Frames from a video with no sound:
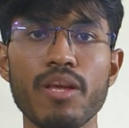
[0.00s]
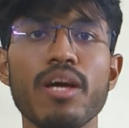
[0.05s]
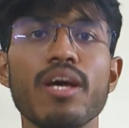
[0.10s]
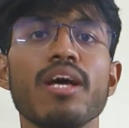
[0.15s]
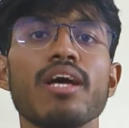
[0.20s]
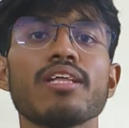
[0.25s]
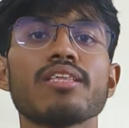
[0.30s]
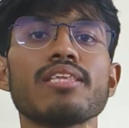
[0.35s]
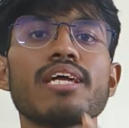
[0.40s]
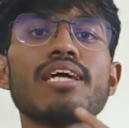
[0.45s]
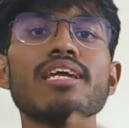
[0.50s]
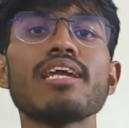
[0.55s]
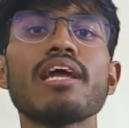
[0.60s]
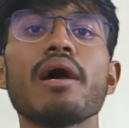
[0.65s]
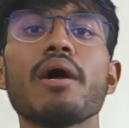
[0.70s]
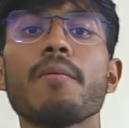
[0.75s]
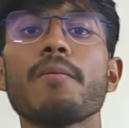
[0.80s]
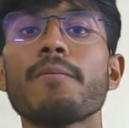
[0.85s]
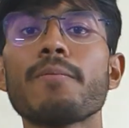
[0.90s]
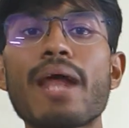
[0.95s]
Then
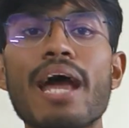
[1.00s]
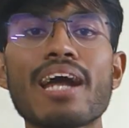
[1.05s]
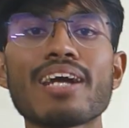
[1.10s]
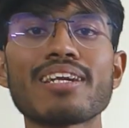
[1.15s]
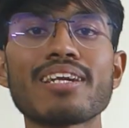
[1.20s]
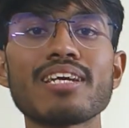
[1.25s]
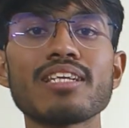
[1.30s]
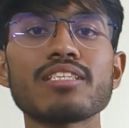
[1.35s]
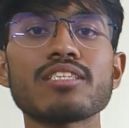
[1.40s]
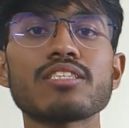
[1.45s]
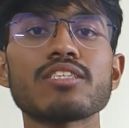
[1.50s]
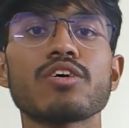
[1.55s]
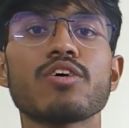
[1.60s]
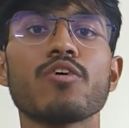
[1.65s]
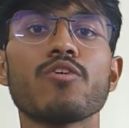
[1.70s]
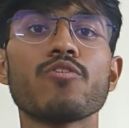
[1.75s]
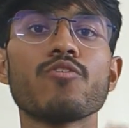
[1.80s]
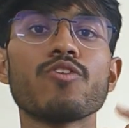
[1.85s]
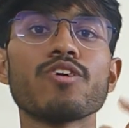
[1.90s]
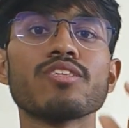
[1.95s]
practice
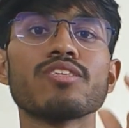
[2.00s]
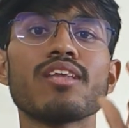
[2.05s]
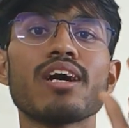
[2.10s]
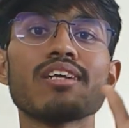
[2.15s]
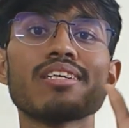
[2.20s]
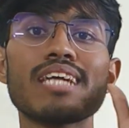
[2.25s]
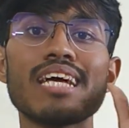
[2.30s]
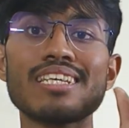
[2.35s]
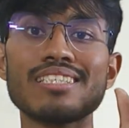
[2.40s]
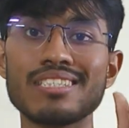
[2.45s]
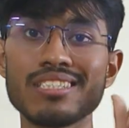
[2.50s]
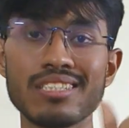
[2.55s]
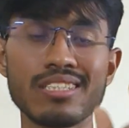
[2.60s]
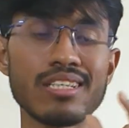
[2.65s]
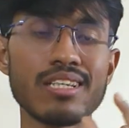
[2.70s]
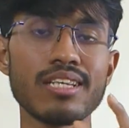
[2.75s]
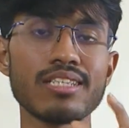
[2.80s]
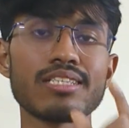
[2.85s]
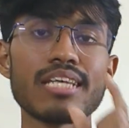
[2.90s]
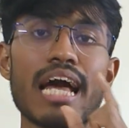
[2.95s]
with the test
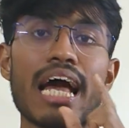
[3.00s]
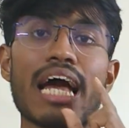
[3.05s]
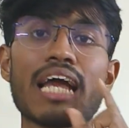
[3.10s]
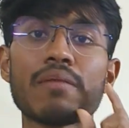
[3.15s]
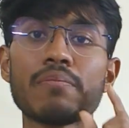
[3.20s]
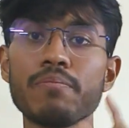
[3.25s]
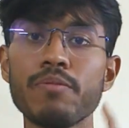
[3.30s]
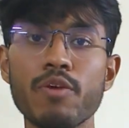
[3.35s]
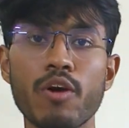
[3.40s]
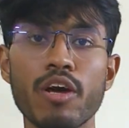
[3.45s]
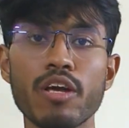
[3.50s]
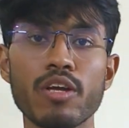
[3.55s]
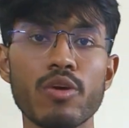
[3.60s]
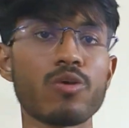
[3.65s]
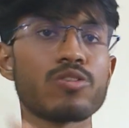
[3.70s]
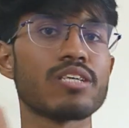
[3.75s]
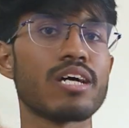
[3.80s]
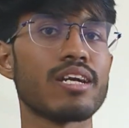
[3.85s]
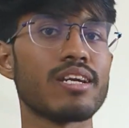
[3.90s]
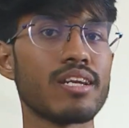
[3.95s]
series and PYQs
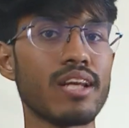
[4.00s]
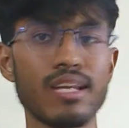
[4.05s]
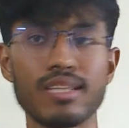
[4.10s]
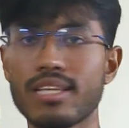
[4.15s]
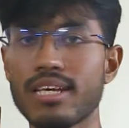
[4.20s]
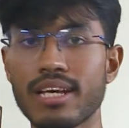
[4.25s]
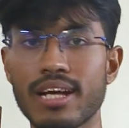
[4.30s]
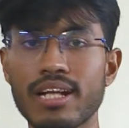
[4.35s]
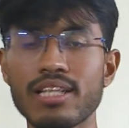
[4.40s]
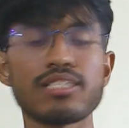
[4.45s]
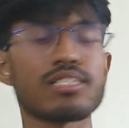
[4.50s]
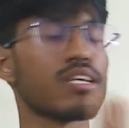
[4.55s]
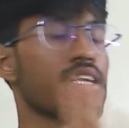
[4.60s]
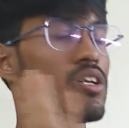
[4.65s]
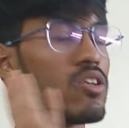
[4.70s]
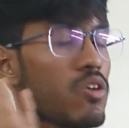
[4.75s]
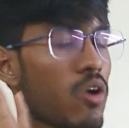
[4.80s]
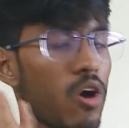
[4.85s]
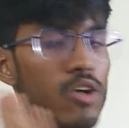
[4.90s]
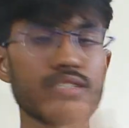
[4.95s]
and nothing else,
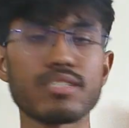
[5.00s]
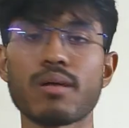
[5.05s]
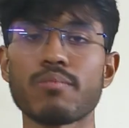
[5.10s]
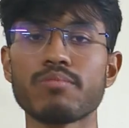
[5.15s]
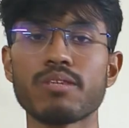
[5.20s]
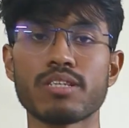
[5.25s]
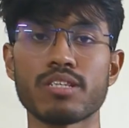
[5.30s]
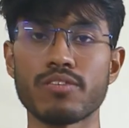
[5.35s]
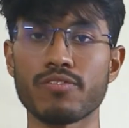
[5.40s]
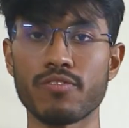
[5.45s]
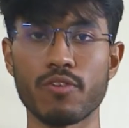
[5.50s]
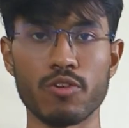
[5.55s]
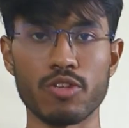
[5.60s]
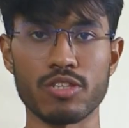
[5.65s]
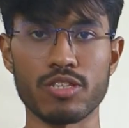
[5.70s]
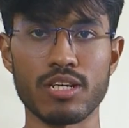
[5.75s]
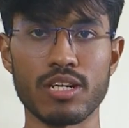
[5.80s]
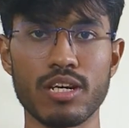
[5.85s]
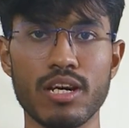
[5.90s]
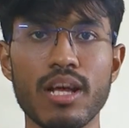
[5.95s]
not subjective question.
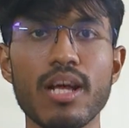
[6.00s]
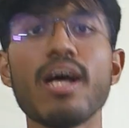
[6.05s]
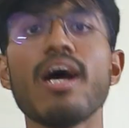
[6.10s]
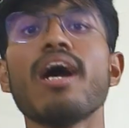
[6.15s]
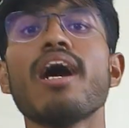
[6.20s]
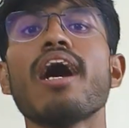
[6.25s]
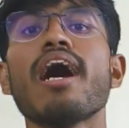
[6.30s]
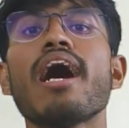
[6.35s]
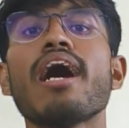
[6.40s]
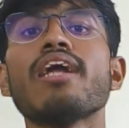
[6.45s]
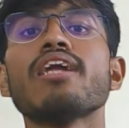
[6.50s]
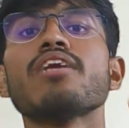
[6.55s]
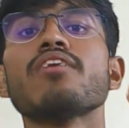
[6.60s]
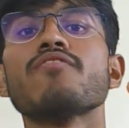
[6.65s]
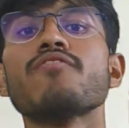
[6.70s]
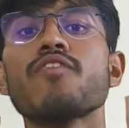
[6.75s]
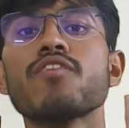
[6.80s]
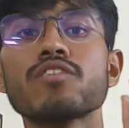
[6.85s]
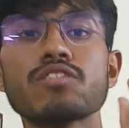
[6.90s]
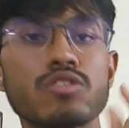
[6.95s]
And for
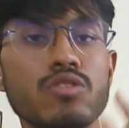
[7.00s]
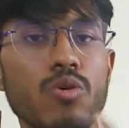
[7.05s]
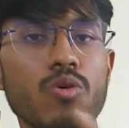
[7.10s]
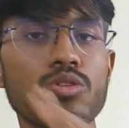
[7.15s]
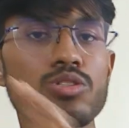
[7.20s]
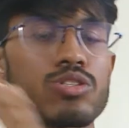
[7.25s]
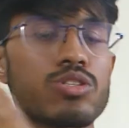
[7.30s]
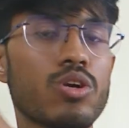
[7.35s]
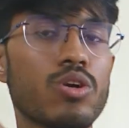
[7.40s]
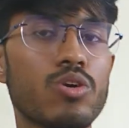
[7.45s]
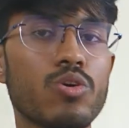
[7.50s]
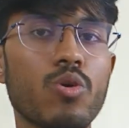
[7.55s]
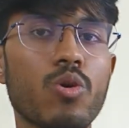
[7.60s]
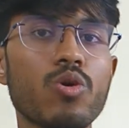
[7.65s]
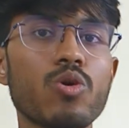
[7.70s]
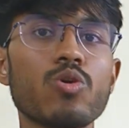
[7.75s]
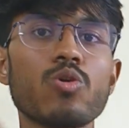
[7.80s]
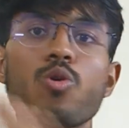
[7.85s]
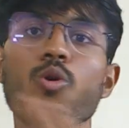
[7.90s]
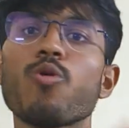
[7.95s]
source, don't
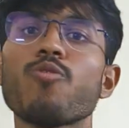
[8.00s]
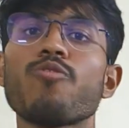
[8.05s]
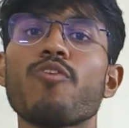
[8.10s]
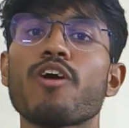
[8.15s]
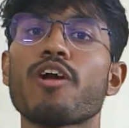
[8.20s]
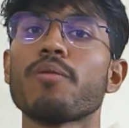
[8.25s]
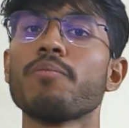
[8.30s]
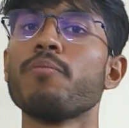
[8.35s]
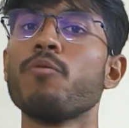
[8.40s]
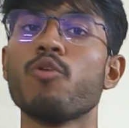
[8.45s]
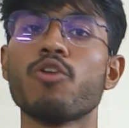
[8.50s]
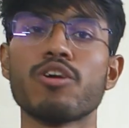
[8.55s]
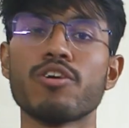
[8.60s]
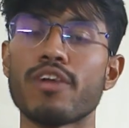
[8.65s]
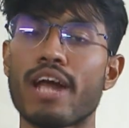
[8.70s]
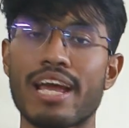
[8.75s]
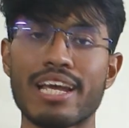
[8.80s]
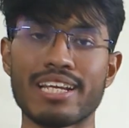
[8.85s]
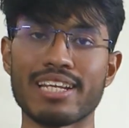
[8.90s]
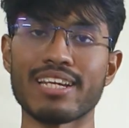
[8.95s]
go for a book right
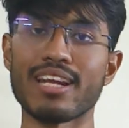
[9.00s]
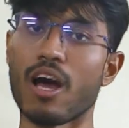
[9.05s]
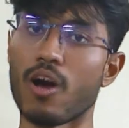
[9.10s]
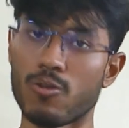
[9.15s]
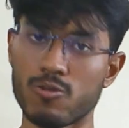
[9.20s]
now.